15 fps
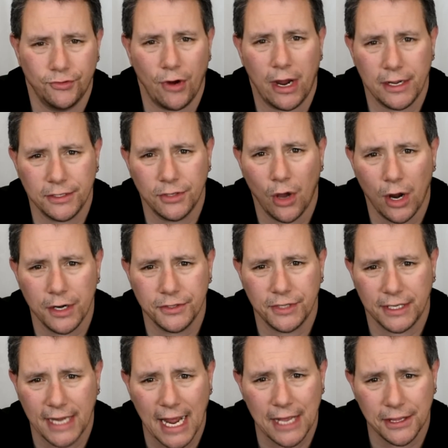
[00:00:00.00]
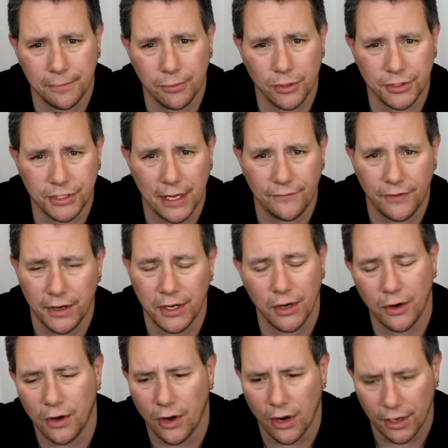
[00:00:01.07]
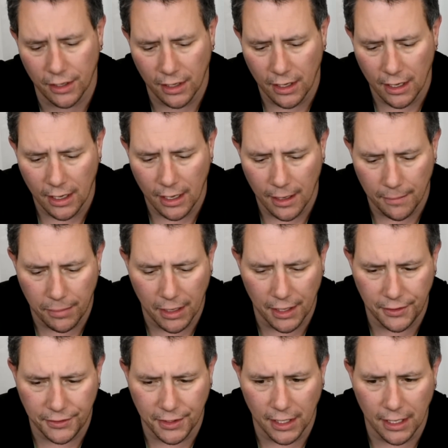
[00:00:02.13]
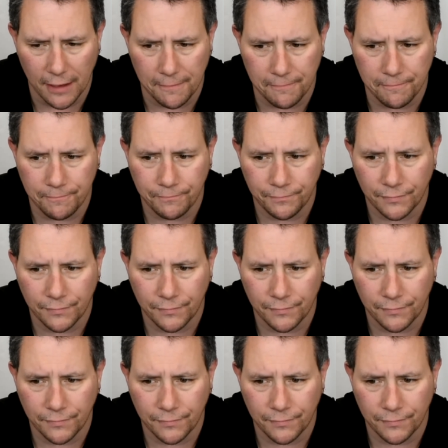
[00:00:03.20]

try as hard as it can to push that video card. But um,